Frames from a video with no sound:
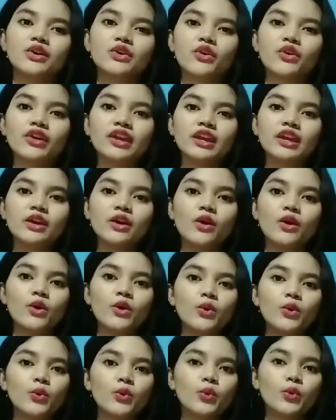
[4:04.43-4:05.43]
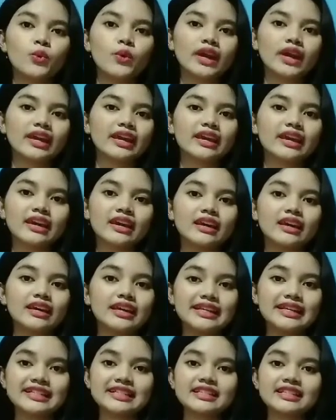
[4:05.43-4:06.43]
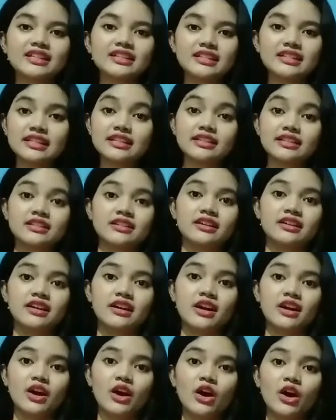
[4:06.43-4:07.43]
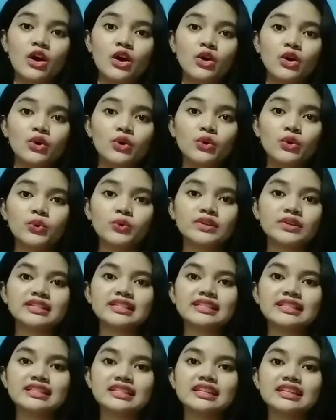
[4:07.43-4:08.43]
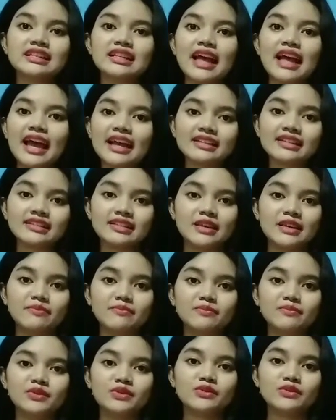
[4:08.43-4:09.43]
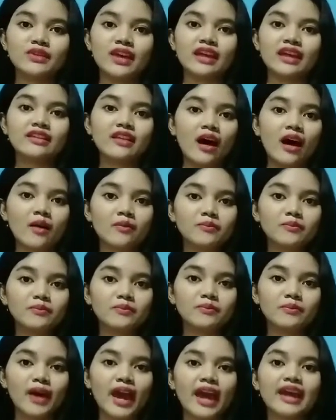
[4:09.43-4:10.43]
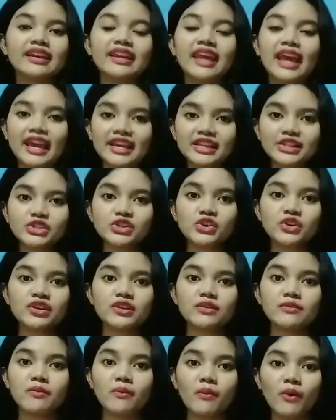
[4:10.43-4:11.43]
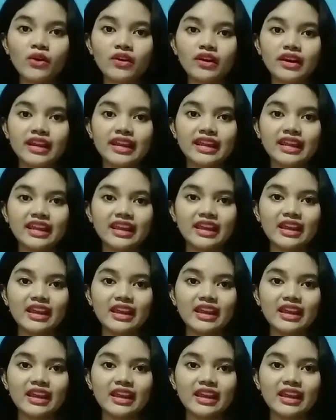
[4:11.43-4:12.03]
Rocky waked his sister, who was still asleep, to get up and enjoy the morning,